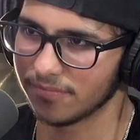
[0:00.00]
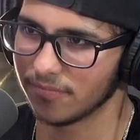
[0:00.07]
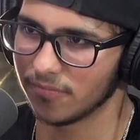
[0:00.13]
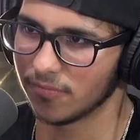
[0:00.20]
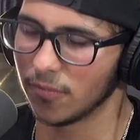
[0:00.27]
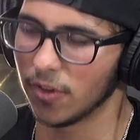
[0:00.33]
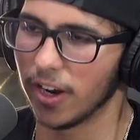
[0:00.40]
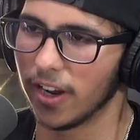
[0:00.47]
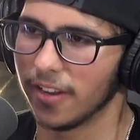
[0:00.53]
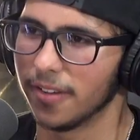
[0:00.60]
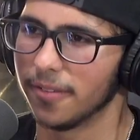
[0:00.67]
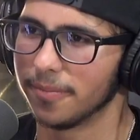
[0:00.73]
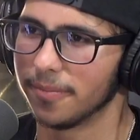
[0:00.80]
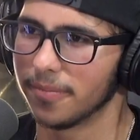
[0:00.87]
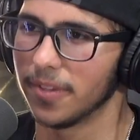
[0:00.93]
Yeah.
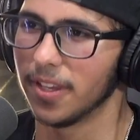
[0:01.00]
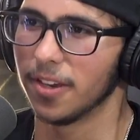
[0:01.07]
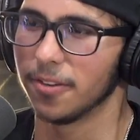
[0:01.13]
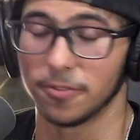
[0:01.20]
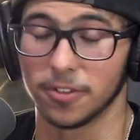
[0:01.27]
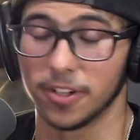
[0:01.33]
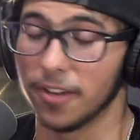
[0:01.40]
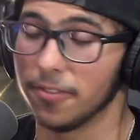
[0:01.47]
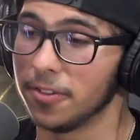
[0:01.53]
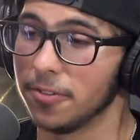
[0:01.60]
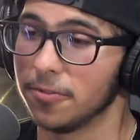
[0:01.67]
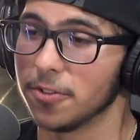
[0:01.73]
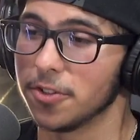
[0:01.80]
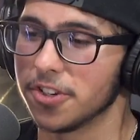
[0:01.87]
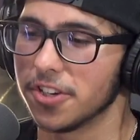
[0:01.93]
Yeah, definitely
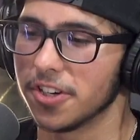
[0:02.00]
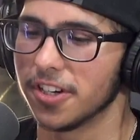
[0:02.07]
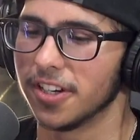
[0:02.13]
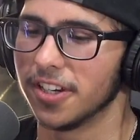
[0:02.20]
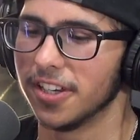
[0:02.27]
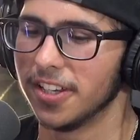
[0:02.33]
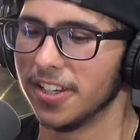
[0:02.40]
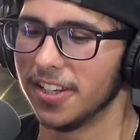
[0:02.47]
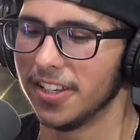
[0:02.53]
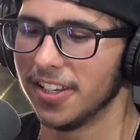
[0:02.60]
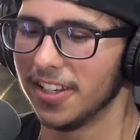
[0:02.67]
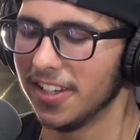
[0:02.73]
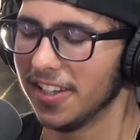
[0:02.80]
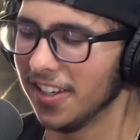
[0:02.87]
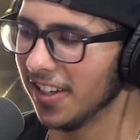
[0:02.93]
for sure.
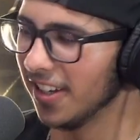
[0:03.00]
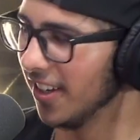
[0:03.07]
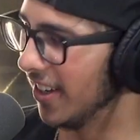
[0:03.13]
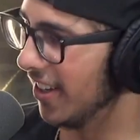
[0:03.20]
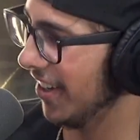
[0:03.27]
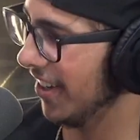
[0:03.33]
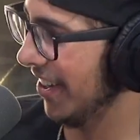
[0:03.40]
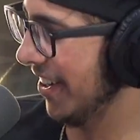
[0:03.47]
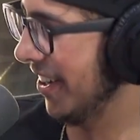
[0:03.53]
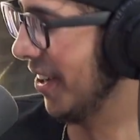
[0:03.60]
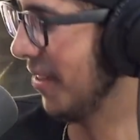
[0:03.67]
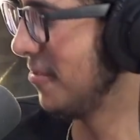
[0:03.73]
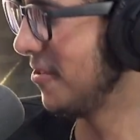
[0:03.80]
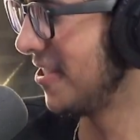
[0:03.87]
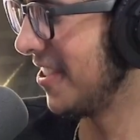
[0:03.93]

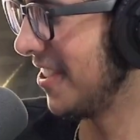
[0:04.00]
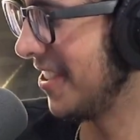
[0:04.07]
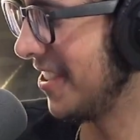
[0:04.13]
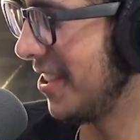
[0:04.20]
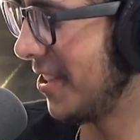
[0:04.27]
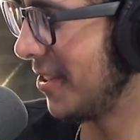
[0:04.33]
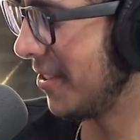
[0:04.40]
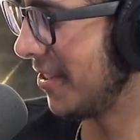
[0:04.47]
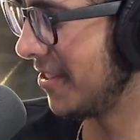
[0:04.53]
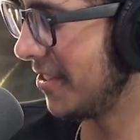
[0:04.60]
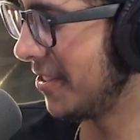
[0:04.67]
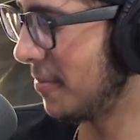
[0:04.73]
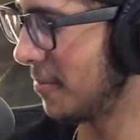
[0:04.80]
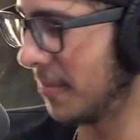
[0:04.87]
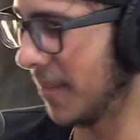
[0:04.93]
I'm just going to take a
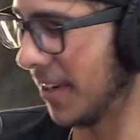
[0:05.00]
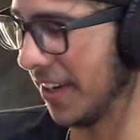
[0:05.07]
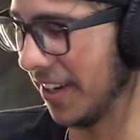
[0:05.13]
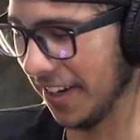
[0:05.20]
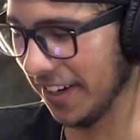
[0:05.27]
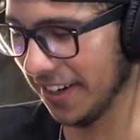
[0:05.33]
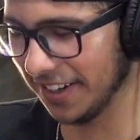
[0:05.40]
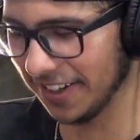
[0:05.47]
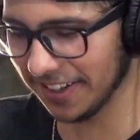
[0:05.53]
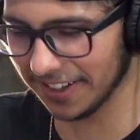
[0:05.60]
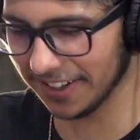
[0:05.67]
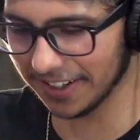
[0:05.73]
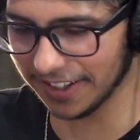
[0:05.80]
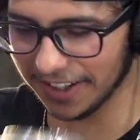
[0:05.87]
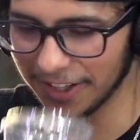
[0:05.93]
sip of my
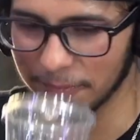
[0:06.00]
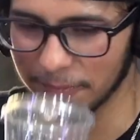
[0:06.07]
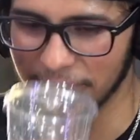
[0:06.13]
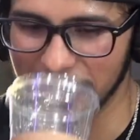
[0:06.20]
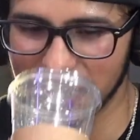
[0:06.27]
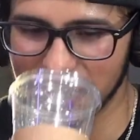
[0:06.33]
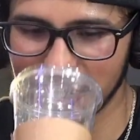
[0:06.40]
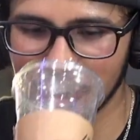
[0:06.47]
lemonade.